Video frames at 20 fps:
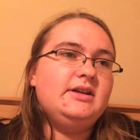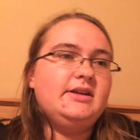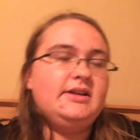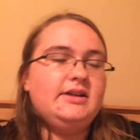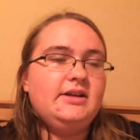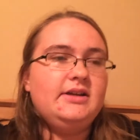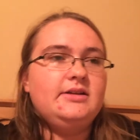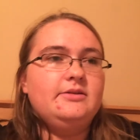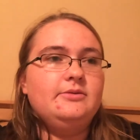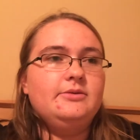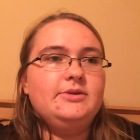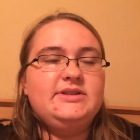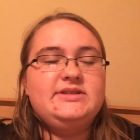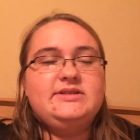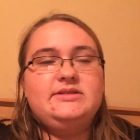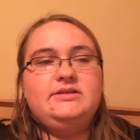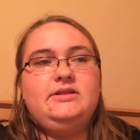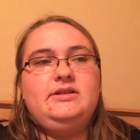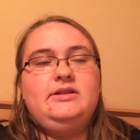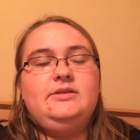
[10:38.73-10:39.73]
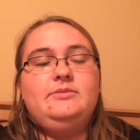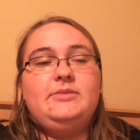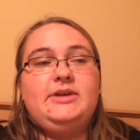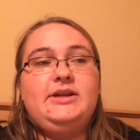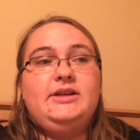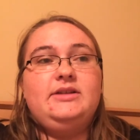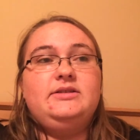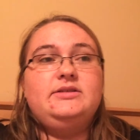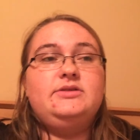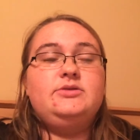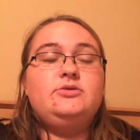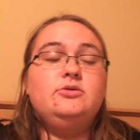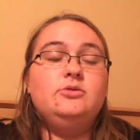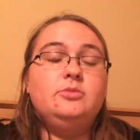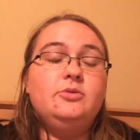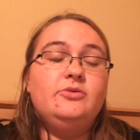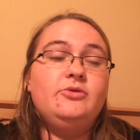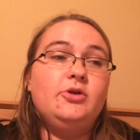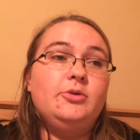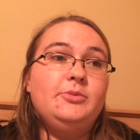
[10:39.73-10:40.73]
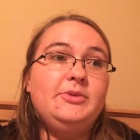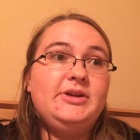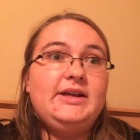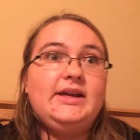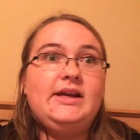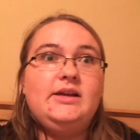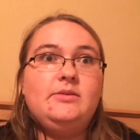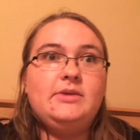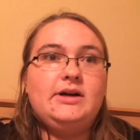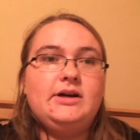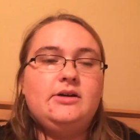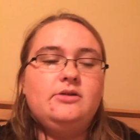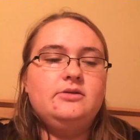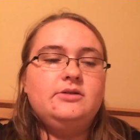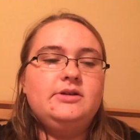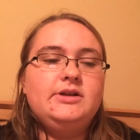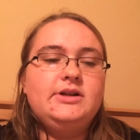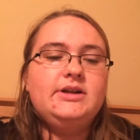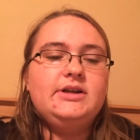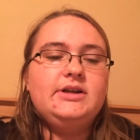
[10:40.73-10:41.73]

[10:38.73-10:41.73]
kid recent in my school before me came out